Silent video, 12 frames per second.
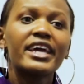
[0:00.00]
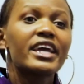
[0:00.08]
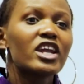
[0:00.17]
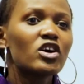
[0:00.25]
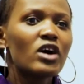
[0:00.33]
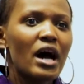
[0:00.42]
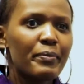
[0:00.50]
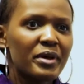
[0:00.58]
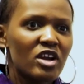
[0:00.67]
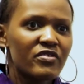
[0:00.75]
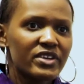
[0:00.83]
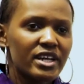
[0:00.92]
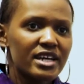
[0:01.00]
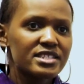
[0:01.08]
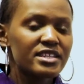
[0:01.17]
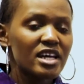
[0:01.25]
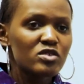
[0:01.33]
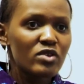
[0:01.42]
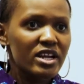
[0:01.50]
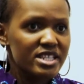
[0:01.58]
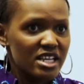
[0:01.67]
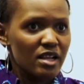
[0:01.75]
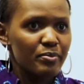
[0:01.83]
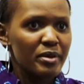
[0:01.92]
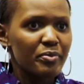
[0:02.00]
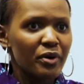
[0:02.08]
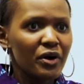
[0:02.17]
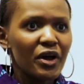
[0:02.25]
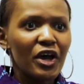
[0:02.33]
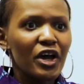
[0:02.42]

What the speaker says: It cannot happen overnight, and that's what I tell people.